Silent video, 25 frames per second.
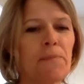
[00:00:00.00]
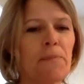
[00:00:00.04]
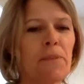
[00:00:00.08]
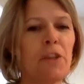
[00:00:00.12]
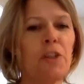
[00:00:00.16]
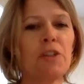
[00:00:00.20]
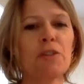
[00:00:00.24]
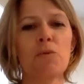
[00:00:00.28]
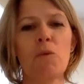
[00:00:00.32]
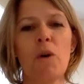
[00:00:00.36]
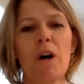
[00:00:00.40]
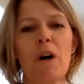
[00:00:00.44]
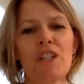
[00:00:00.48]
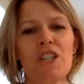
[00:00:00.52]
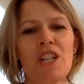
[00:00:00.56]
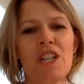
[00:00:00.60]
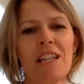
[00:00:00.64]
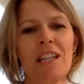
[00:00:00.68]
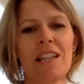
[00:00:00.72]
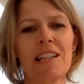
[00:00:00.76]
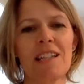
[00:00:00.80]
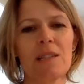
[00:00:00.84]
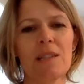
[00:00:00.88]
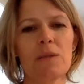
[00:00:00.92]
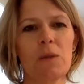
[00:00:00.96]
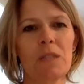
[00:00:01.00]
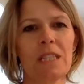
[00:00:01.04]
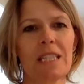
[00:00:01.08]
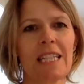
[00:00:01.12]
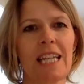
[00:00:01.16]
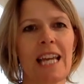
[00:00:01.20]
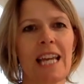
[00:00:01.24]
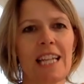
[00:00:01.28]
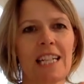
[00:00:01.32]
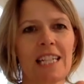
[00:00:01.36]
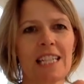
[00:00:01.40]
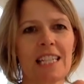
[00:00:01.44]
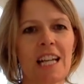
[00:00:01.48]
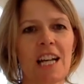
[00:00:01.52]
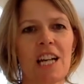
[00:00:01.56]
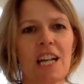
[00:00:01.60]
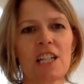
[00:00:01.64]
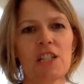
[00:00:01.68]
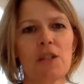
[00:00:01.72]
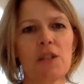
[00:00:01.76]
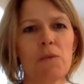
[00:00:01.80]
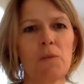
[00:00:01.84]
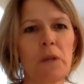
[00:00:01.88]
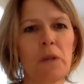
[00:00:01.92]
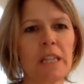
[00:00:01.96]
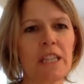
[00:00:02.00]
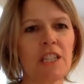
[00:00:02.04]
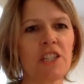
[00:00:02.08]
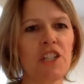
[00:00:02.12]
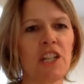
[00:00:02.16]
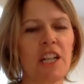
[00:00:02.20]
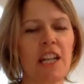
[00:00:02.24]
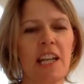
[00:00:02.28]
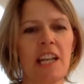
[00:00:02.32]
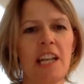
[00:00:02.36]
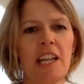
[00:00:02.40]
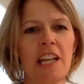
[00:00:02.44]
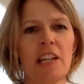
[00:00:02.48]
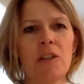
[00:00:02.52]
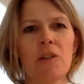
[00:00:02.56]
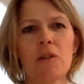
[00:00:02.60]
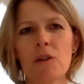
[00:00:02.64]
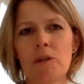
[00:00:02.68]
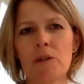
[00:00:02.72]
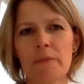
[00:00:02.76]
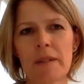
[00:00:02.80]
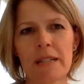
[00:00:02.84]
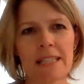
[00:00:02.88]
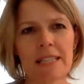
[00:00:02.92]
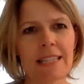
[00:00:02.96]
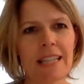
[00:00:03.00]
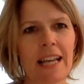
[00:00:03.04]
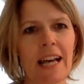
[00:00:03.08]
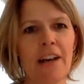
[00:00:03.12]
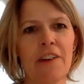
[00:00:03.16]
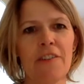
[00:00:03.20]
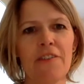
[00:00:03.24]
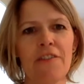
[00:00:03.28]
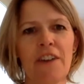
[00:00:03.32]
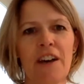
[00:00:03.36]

who's watching this wants to get in touch with Jean or myself,